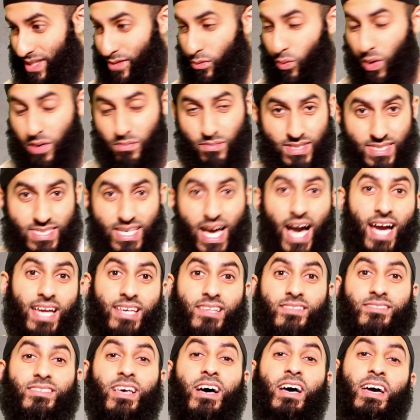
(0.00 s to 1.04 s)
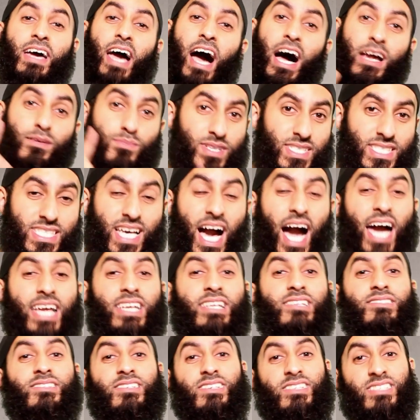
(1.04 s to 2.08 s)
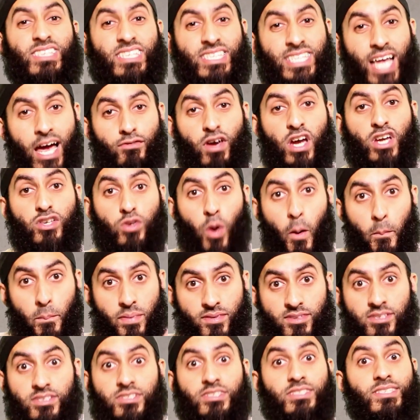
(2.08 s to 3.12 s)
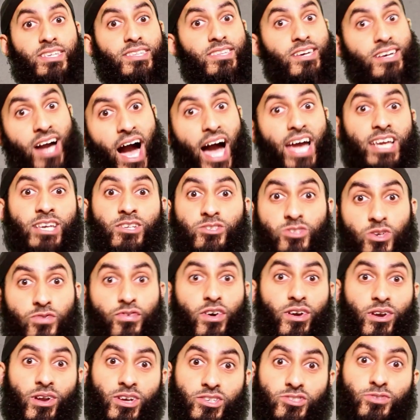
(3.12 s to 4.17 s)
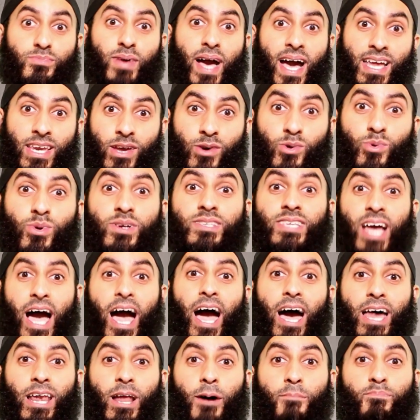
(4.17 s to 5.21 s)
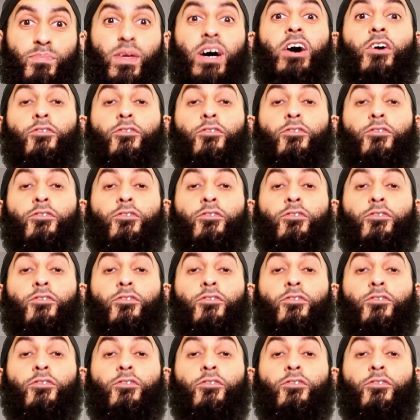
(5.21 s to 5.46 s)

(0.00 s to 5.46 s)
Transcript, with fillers: want misguidance and misguidance is in direct opposition to the guidance of Allah subhanahu wa ta'ala.